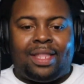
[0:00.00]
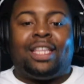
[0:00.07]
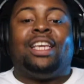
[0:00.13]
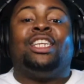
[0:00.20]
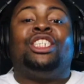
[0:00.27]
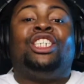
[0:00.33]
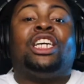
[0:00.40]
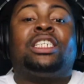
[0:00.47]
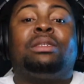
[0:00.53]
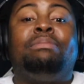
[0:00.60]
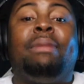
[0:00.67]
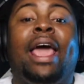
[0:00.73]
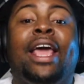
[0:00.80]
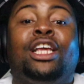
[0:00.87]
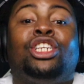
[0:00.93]
Just
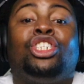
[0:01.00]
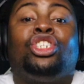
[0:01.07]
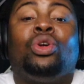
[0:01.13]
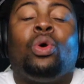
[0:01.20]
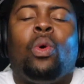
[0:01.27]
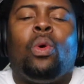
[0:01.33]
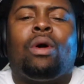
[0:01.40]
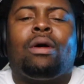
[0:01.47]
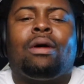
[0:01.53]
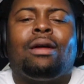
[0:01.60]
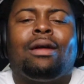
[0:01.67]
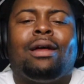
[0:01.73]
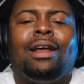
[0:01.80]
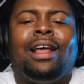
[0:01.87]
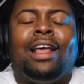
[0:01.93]
make sure
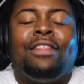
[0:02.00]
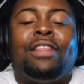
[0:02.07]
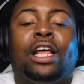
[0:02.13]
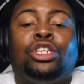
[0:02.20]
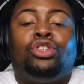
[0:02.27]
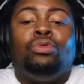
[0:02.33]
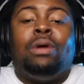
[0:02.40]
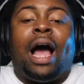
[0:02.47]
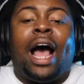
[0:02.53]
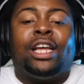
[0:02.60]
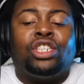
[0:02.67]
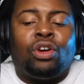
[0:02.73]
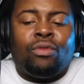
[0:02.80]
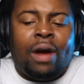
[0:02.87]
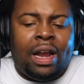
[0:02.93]
that you guys
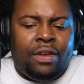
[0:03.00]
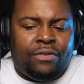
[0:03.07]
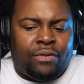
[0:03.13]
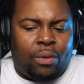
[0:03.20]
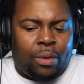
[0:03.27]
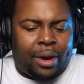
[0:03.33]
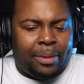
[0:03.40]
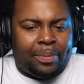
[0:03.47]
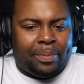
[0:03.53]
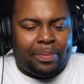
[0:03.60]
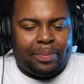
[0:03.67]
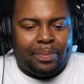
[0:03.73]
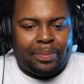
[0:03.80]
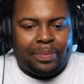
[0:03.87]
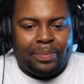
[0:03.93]
are ready for it.
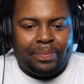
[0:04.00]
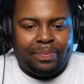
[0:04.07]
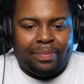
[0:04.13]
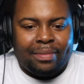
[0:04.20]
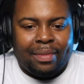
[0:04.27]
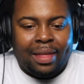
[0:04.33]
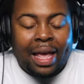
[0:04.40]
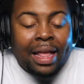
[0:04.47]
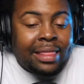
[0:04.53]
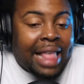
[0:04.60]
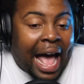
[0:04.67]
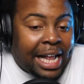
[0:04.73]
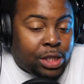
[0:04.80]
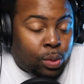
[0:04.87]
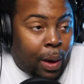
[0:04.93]

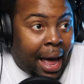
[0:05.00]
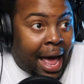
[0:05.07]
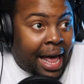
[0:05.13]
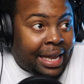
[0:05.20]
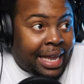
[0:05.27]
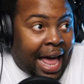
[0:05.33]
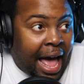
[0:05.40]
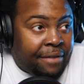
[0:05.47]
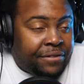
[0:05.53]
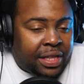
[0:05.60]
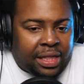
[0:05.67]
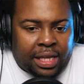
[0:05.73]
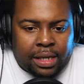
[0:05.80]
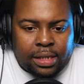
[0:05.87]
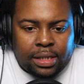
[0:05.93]
That's why I laugh at
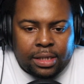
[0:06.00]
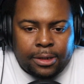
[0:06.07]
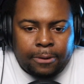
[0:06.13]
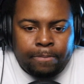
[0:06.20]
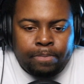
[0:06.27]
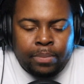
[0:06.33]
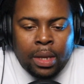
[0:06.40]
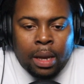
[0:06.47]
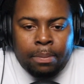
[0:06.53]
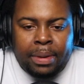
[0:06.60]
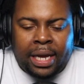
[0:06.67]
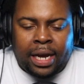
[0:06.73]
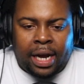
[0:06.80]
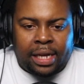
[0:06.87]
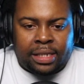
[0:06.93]
this.
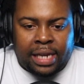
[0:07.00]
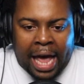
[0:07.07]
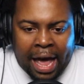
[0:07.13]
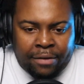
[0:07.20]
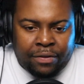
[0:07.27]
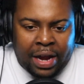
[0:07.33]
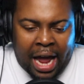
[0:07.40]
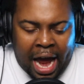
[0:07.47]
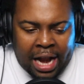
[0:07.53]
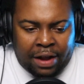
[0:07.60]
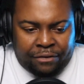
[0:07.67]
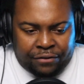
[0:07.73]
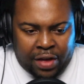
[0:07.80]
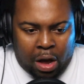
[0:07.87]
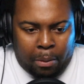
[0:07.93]
Because every
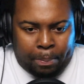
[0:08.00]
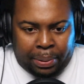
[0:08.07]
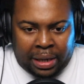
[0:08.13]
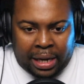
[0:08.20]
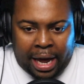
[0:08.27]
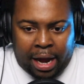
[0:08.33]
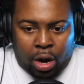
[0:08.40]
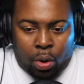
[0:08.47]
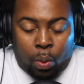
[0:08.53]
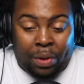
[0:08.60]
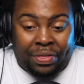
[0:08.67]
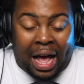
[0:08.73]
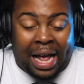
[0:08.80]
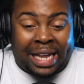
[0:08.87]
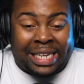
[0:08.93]
NFL player with
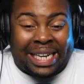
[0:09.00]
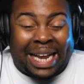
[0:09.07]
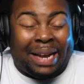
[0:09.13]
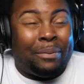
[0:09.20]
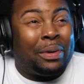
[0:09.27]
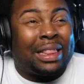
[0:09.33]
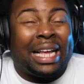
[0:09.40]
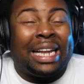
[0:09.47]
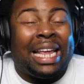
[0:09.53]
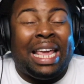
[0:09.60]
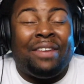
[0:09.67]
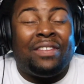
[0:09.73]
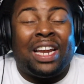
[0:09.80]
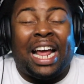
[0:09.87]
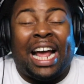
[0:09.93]
a with a,
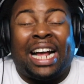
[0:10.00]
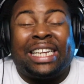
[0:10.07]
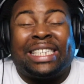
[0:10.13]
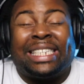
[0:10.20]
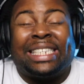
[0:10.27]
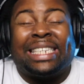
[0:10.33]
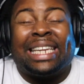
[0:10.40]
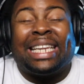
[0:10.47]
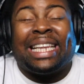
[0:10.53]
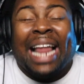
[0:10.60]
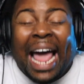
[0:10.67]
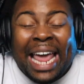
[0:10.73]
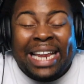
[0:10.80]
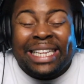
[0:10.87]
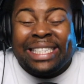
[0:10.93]
even a
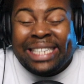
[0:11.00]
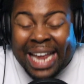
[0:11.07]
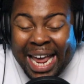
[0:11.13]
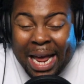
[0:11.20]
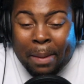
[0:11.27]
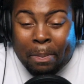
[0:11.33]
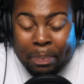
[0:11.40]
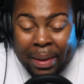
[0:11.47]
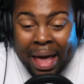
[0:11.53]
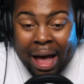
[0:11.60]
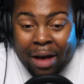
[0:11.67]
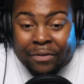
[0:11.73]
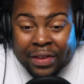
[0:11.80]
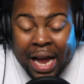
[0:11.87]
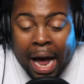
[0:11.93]
slight bit
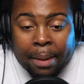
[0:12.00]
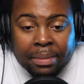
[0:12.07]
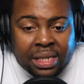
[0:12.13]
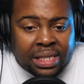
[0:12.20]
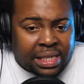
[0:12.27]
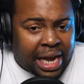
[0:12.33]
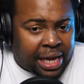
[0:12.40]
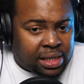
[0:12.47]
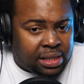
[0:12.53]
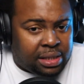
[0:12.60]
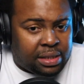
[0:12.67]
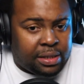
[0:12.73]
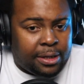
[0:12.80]
of common sense